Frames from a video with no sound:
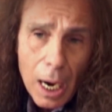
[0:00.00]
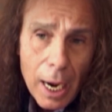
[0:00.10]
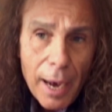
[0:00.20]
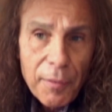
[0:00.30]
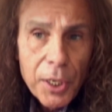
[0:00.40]

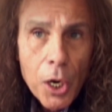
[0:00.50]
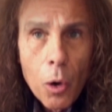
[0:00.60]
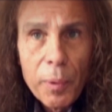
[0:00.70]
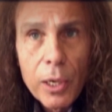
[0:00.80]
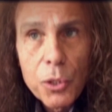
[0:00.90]
I haven't,
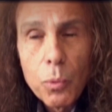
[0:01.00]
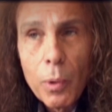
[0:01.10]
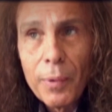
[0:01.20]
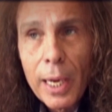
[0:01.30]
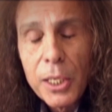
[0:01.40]
no, because
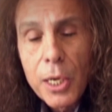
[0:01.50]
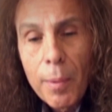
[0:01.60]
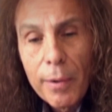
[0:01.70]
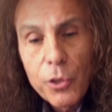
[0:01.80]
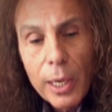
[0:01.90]
when,
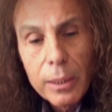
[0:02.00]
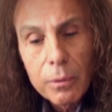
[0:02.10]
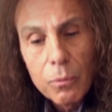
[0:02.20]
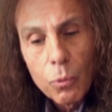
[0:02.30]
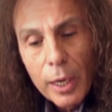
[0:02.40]
anytime I've tried to
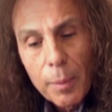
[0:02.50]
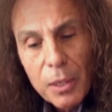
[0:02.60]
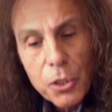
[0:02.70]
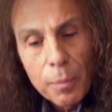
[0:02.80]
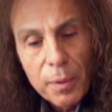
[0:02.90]
write
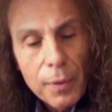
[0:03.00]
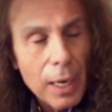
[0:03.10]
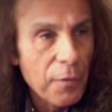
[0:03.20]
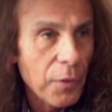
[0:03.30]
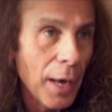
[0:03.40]
about something that I,